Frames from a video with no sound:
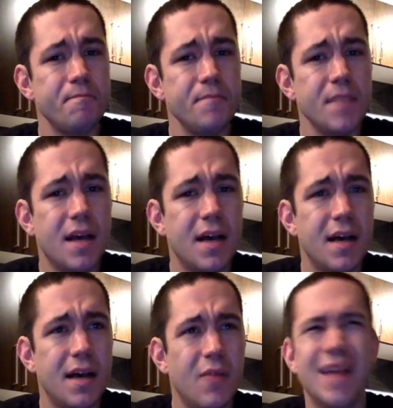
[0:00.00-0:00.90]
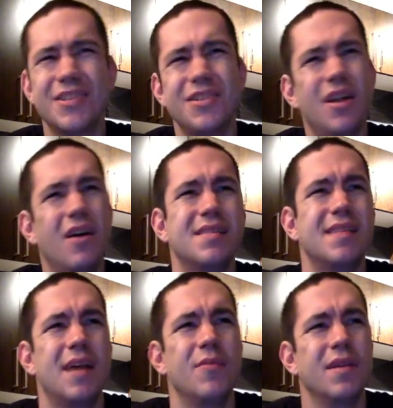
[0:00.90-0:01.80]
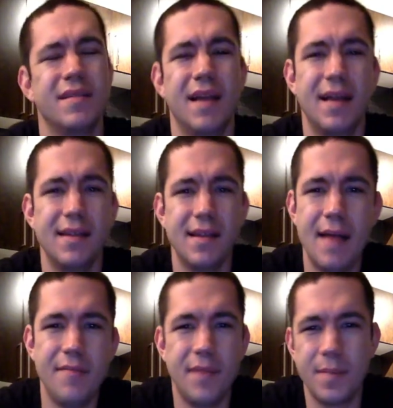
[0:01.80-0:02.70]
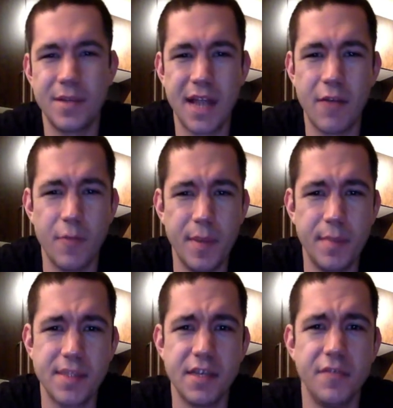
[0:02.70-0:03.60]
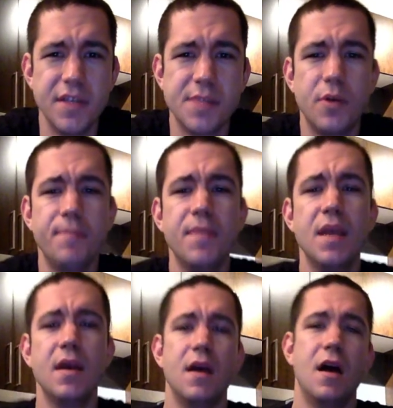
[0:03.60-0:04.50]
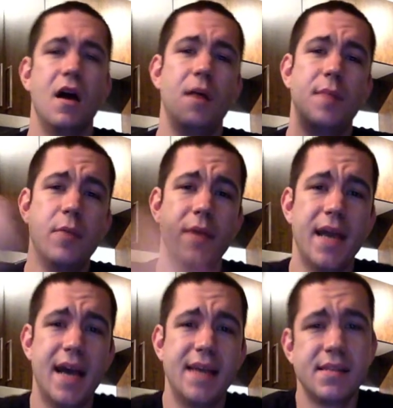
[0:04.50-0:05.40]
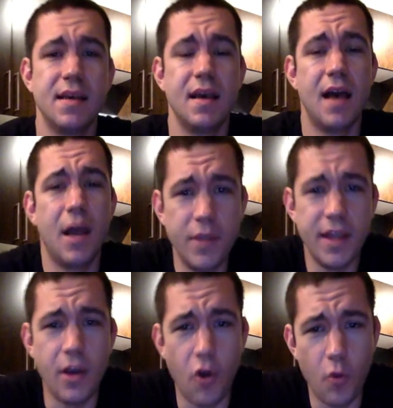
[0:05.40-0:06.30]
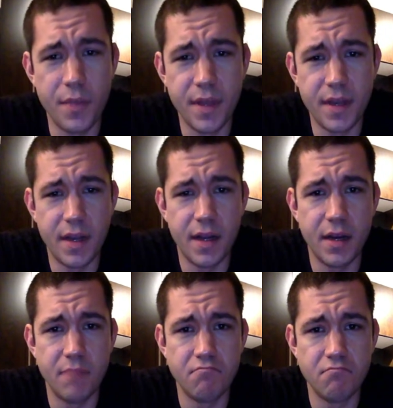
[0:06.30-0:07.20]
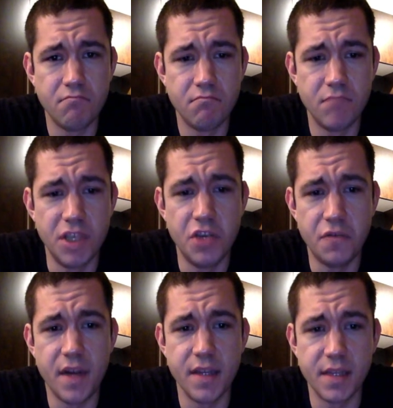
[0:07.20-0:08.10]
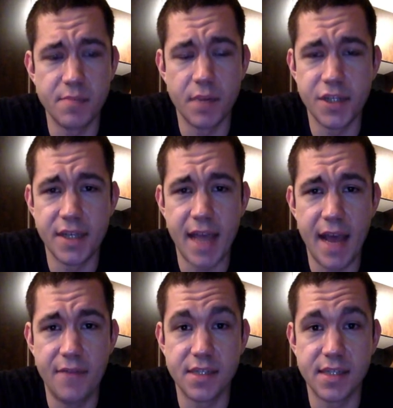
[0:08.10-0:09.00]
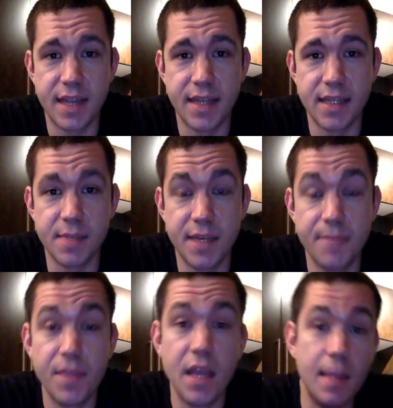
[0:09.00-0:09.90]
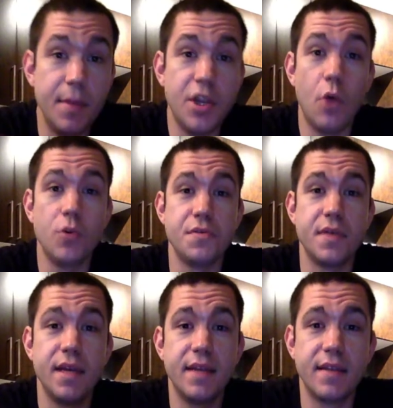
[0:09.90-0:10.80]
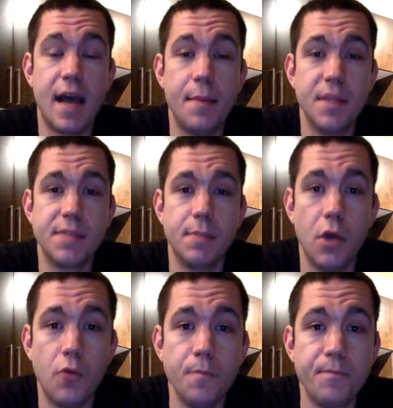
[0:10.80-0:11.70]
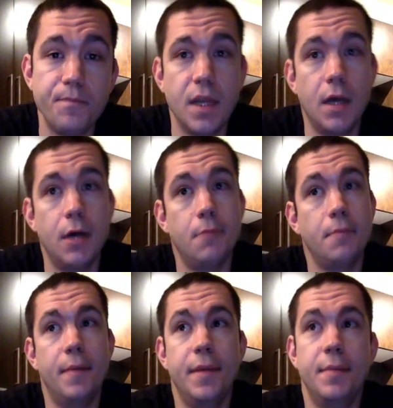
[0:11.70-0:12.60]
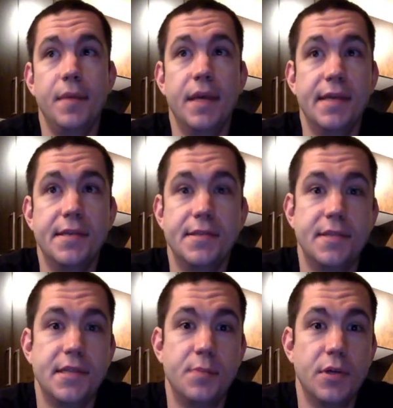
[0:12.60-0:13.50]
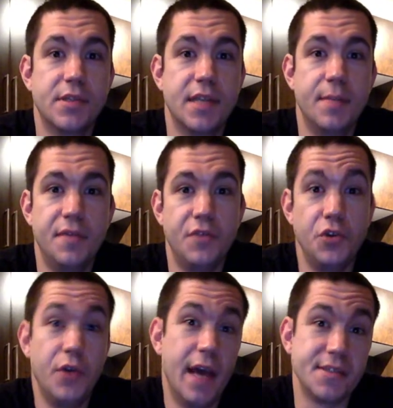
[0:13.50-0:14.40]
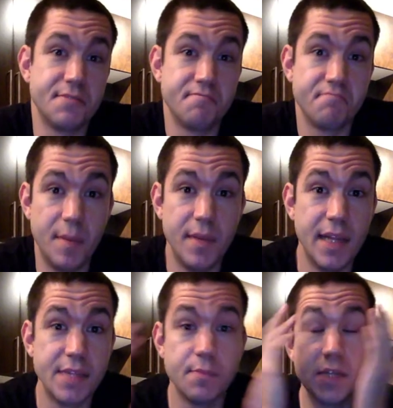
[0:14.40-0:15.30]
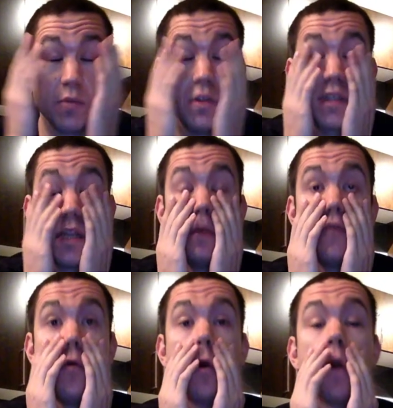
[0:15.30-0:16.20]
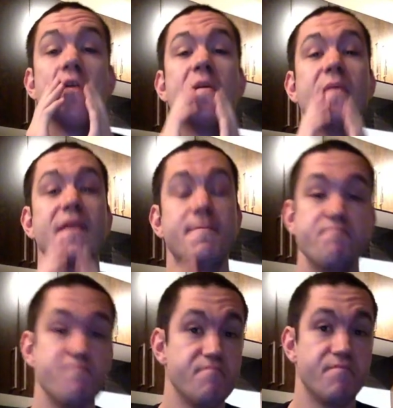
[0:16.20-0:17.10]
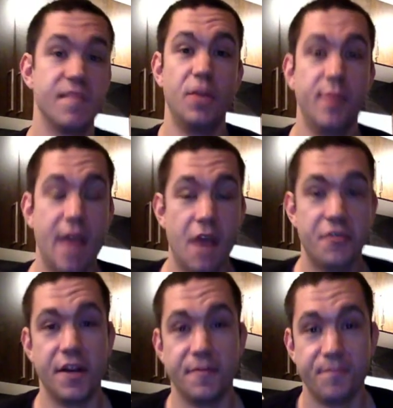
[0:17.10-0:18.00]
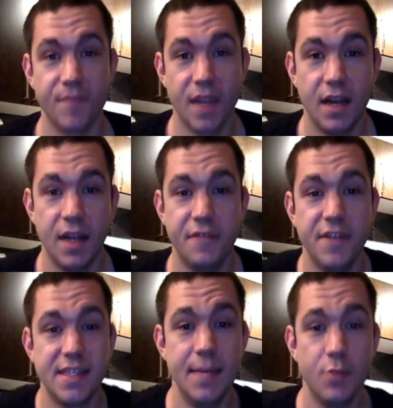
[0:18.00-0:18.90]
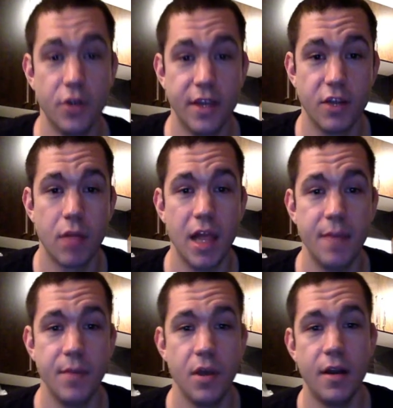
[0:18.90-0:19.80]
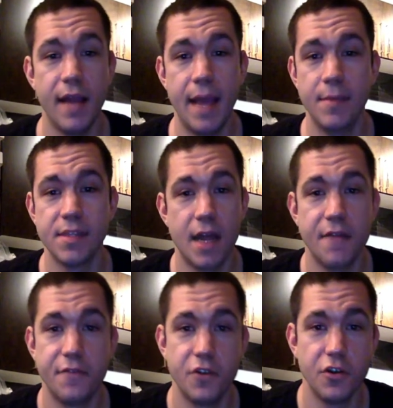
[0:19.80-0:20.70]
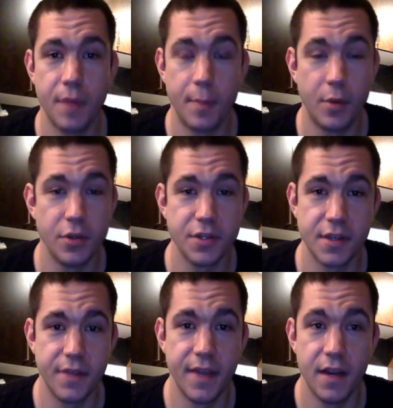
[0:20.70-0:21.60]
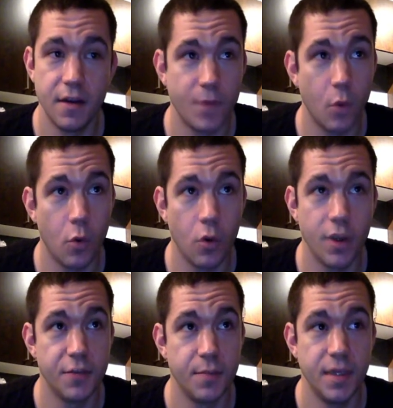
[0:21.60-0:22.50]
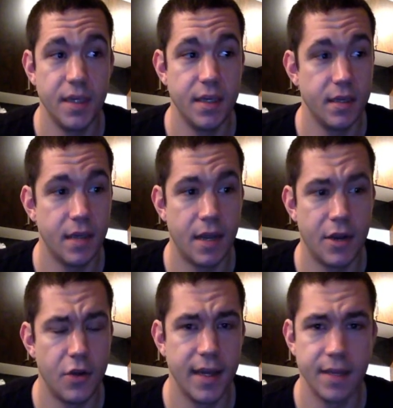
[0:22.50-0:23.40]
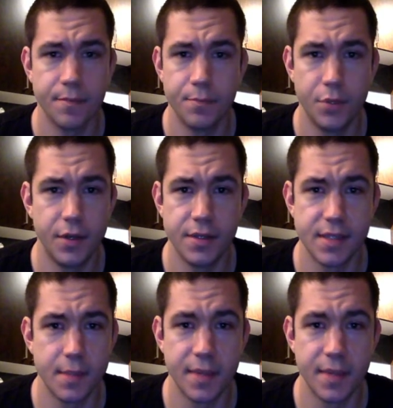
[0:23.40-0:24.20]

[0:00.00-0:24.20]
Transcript: uh, well, actually, no, it's not really. Uh, I, am just kind of repeating myself at this point. Uh, but anyway, guys, I really hope that uh, that you find this project half as exciting as me. Let me know what you think in the comments below. Um, I mean, because this book's going to be for you guys. I mean, that's that's what it's going to be for. I mean, it'll be out there. Uh, and if it's an ebook, it'll probably be on Amazon for a purchase on there, or it could be, I don't know, I could put it on something